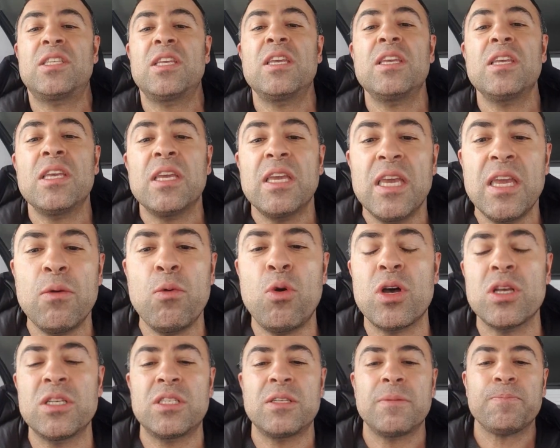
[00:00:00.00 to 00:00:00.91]
He
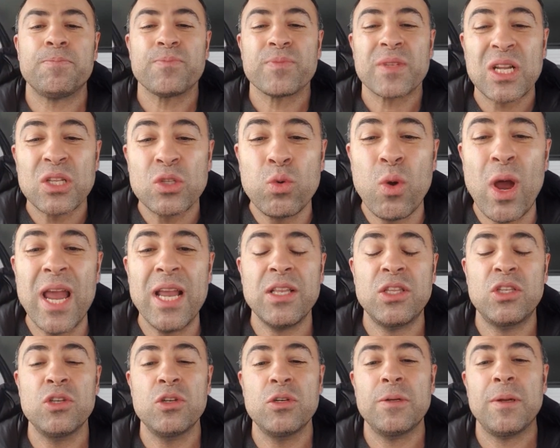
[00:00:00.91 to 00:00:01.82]
was trying
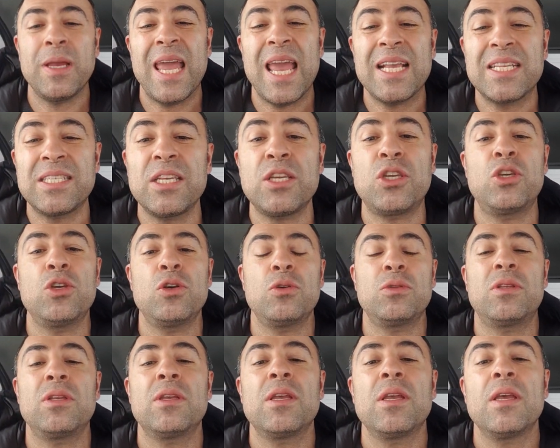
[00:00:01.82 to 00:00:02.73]
to
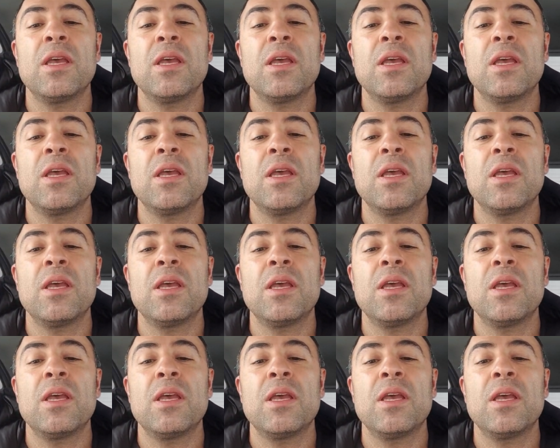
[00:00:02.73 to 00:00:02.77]
execute